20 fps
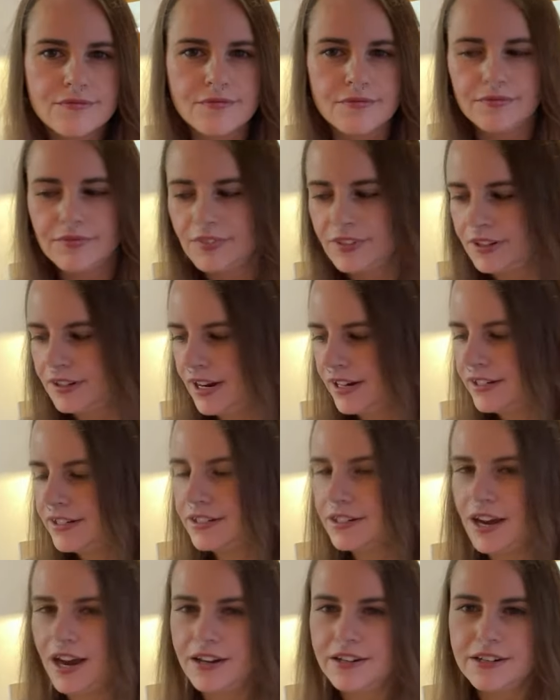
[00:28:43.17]
Hmm, I
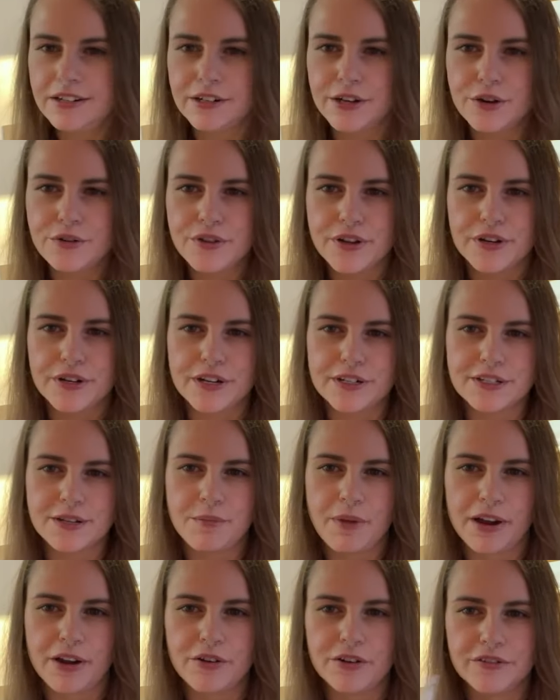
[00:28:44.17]
need to, I need to go there next
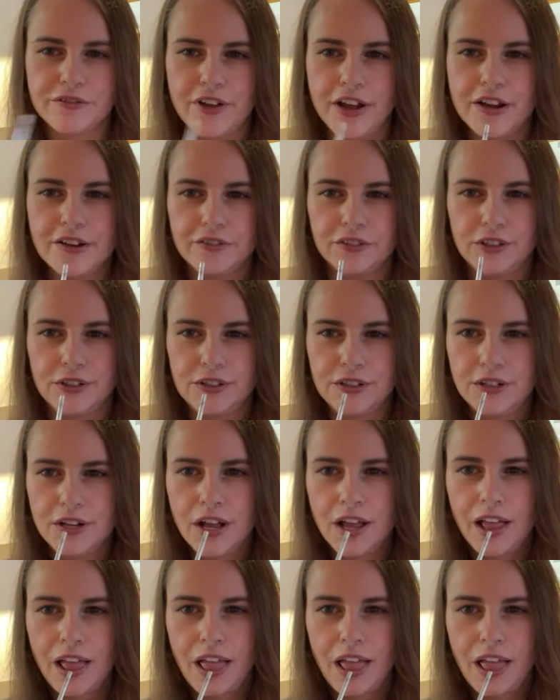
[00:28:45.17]
time I go to Fable.